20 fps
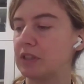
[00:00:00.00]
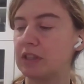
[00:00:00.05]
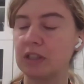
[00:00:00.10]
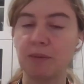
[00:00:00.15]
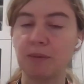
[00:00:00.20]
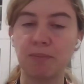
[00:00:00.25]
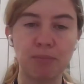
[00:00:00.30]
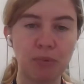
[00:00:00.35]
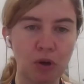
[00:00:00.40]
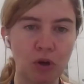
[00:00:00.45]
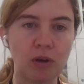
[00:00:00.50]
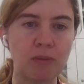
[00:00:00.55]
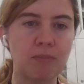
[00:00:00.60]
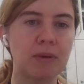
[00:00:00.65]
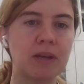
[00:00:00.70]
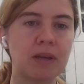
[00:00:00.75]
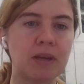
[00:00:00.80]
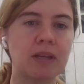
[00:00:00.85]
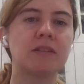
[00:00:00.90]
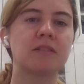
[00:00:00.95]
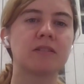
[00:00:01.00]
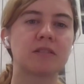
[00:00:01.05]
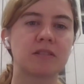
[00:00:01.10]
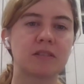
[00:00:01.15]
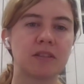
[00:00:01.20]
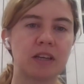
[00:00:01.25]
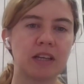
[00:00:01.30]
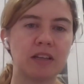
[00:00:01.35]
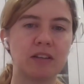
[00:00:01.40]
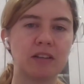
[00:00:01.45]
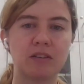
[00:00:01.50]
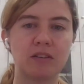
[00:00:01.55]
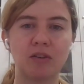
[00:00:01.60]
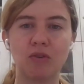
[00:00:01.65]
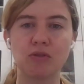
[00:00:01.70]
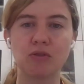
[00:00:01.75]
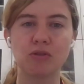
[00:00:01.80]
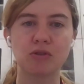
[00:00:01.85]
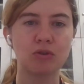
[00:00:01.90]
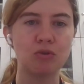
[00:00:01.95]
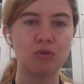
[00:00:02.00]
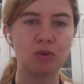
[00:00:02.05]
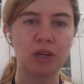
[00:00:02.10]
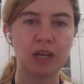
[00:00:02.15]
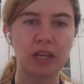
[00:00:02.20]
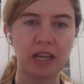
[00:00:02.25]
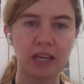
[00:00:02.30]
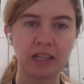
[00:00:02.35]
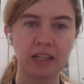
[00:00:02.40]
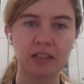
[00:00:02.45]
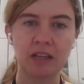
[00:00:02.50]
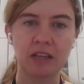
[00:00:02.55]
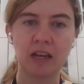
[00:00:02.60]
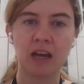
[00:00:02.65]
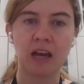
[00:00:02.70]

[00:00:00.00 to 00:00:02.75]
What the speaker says: deployment, and also looking at